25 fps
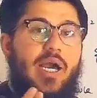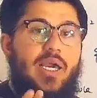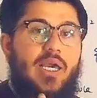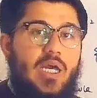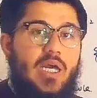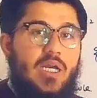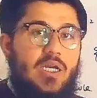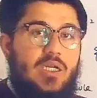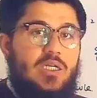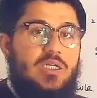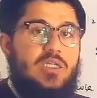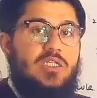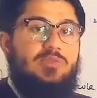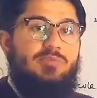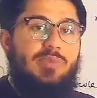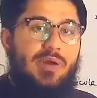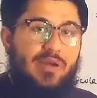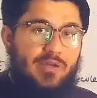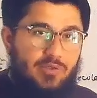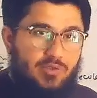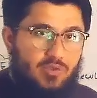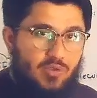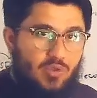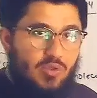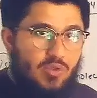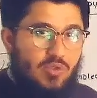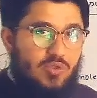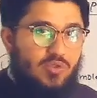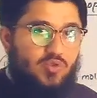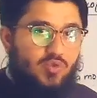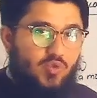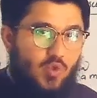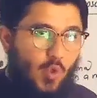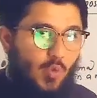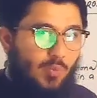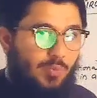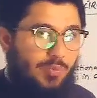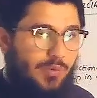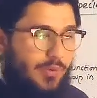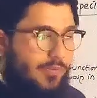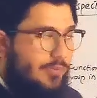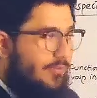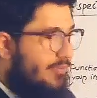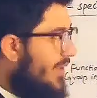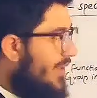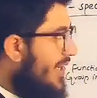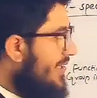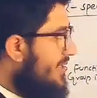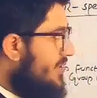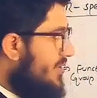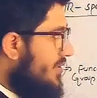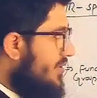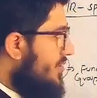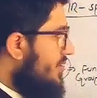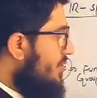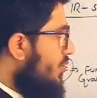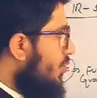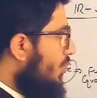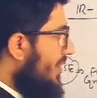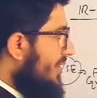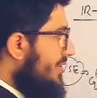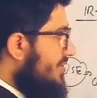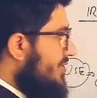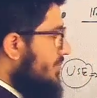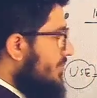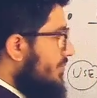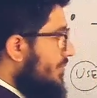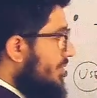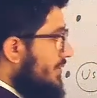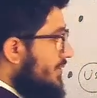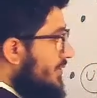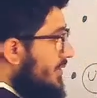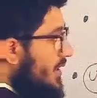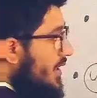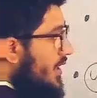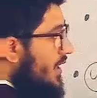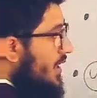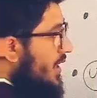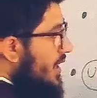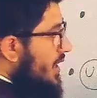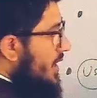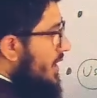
IR spectroscopy. That's it. Very simple.